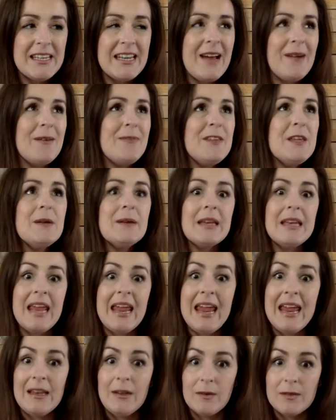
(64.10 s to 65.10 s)
Now, if you can
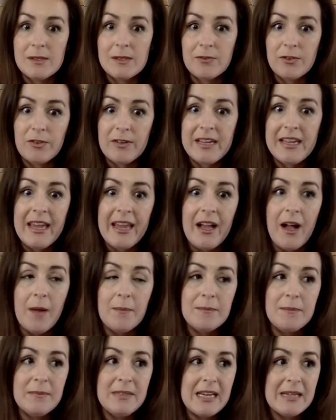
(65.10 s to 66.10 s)
hear lots of creaking
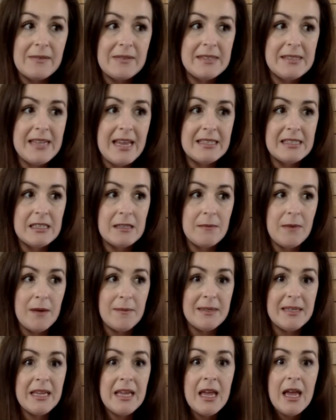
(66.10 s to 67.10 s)
up and down the stairs at the
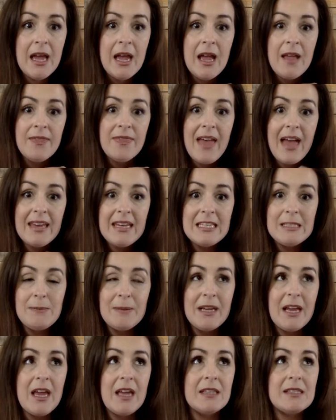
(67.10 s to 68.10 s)
moment, that is
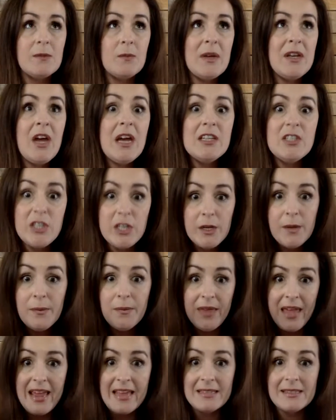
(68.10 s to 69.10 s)
because when I do
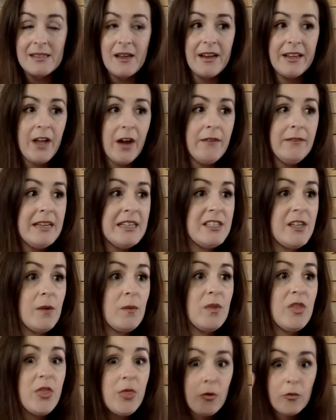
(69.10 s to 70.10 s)
this, I currently do
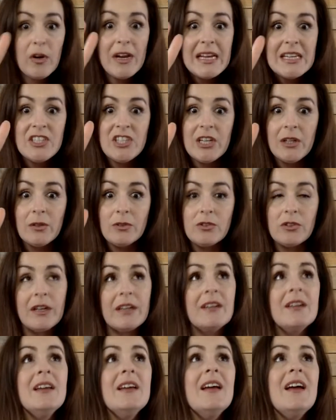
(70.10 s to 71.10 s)
it with 3
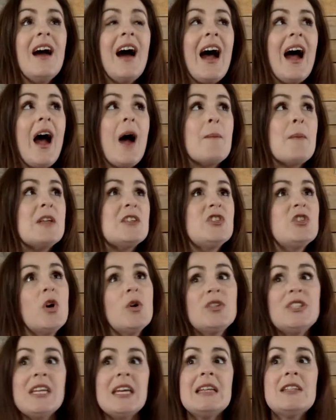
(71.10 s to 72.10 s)
children
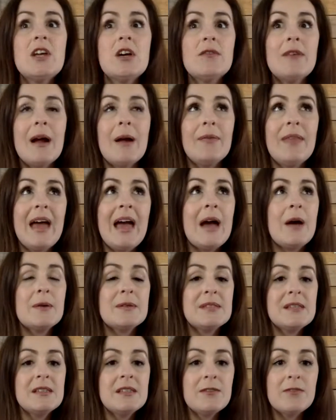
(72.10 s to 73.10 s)
dotted around the
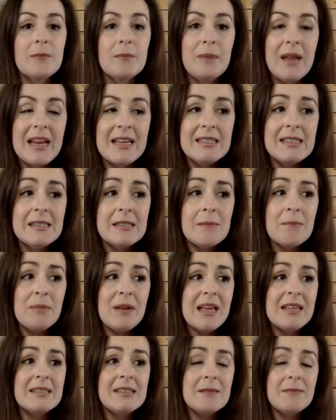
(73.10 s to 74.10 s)
house in different places, and
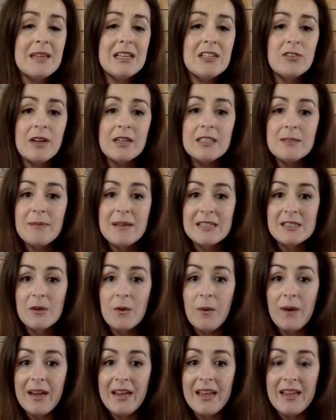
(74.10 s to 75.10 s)
bless them, they try to be as
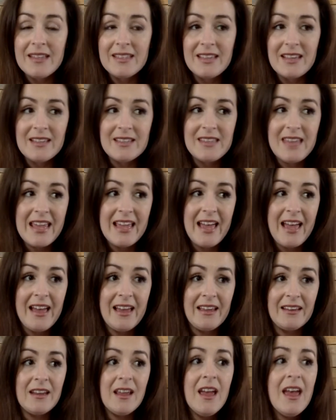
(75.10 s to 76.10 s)
quiet as they
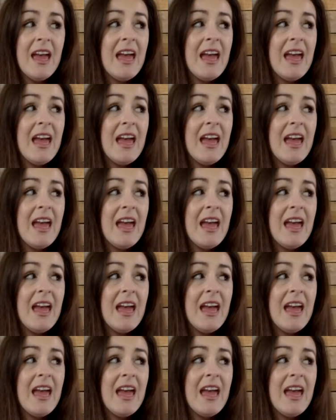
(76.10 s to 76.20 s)
can.